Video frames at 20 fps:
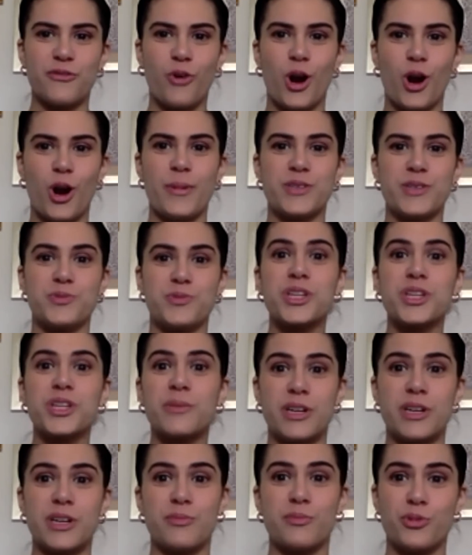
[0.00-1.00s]
has really been
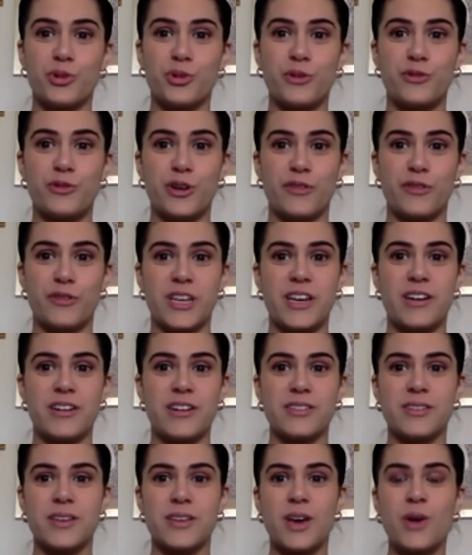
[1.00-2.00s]
improved over the
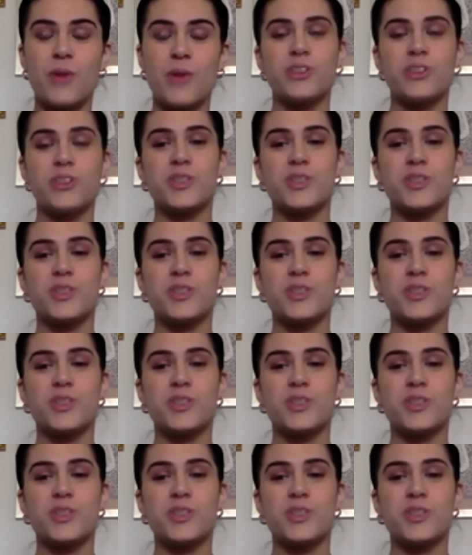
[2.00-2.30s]
years, which has been a